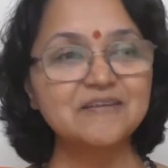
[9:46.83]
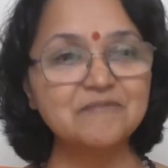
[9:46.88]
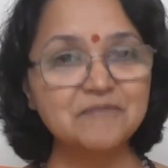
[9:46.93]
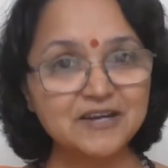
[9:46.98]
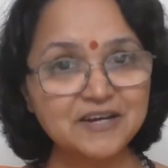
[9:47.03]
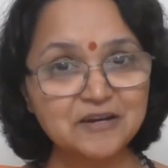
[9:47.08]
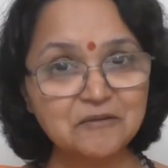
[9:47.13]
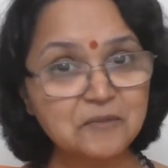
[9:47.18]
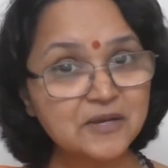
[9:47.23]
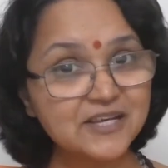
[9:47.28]

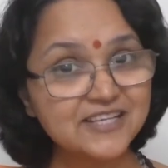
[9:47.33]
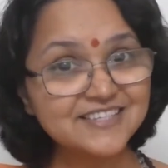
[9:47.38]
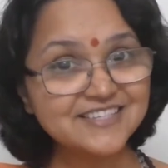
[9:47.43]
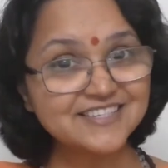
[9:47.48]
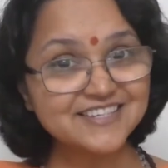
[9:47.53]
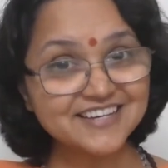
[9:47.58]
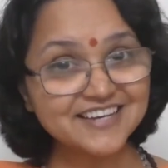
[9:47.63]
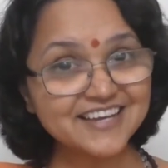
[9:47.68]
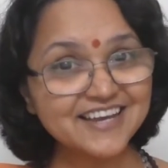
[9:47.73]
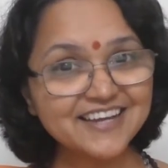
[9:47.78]

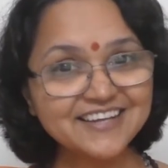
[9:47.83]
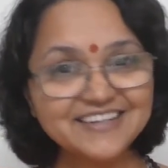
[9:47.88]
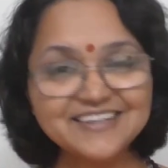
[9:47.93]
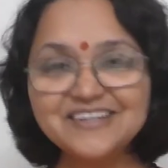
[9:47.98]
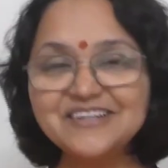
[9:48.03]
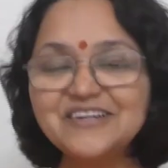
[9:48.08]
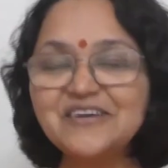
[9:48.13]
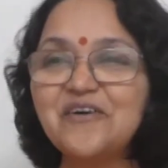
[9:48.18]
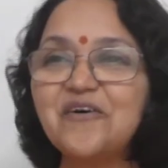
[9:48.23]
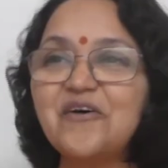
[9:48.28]
Parabéns again
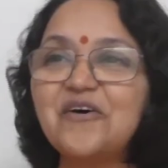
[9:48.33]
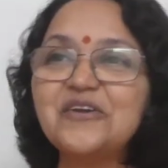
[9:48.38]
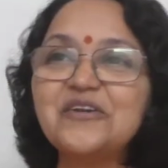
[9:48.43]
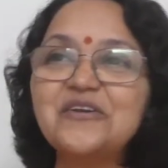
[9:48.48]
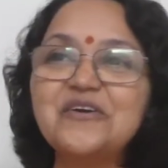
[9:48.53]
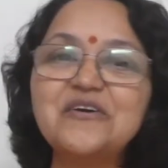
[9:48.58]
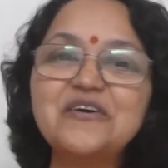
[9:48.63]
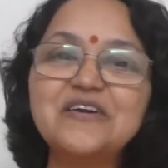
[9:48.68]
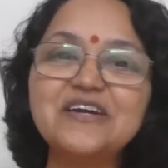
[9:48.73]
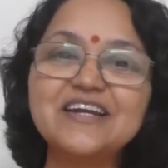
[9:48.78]
on
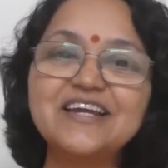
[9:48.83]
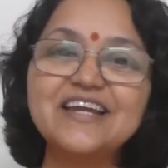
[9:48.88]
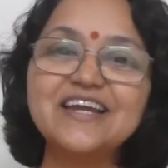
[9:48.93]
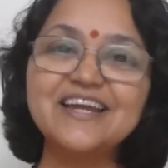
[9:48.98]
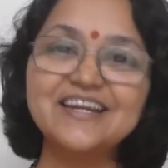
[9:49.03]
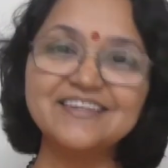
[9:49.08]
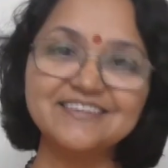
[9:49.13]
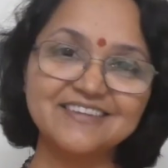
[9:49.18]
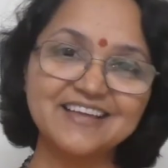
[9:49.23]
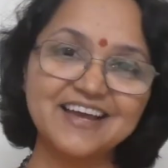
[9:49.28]
your
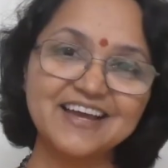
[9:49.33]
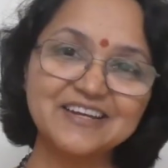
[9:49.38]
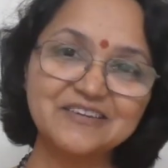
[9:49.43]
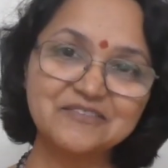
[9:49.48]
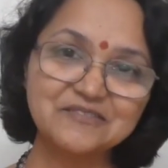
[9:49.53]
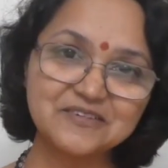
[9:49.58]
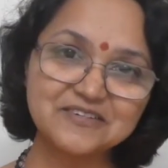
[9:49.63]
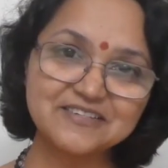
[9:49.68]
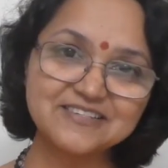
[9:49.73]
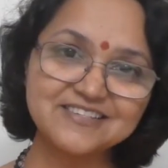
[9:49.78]
8th
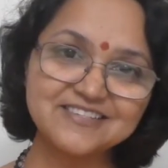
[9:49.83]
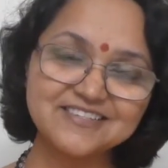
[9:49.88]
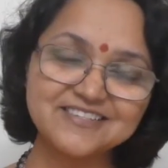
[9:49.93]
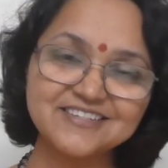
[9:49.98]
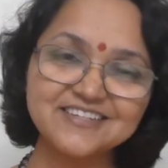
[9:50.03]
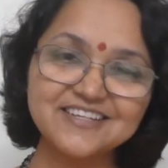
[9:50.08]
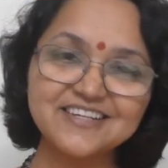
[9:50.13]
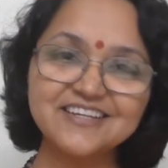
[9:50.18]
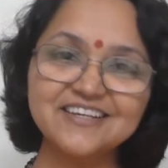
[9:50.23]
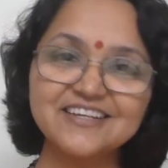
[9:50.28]

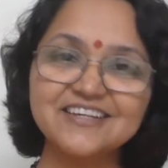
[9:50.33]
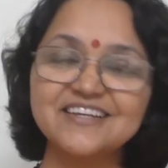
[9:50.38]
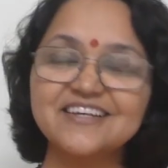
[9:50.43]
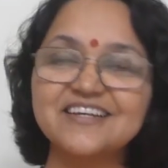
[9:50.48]
anniversary.